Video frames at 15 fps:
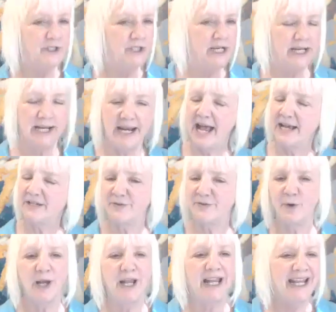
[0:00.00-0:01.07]
she can ask
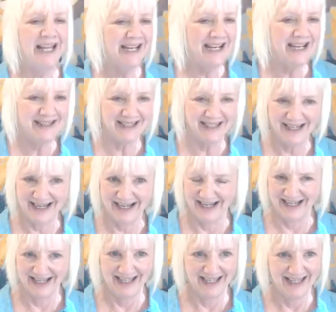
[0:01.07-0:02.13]
for anything.